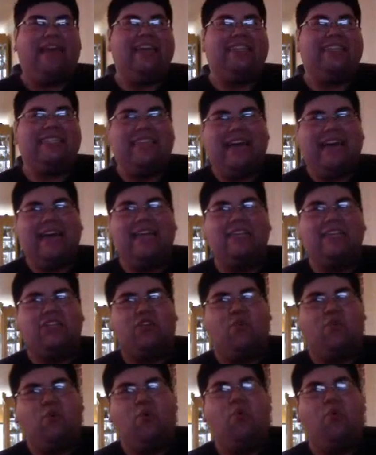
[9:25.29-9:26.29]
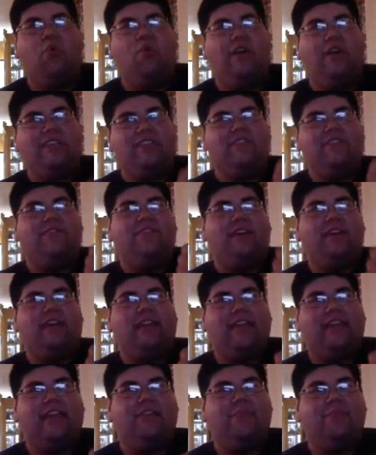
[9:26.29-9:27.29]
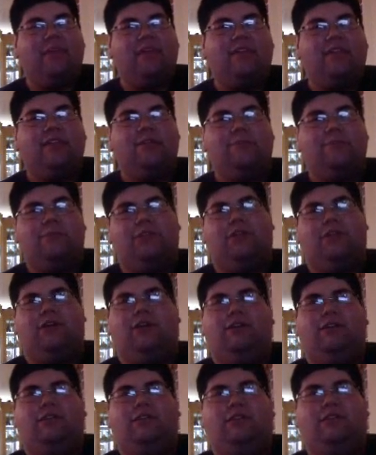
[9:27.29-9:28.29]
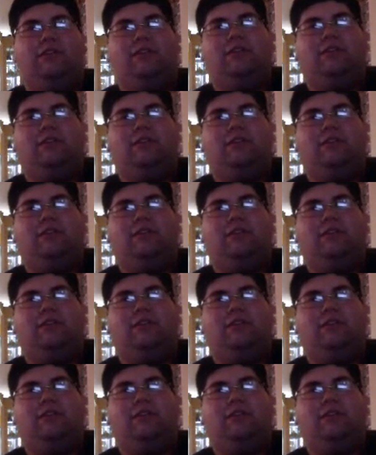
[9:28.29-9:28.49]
It's not as cool as the fucking adamantium claws.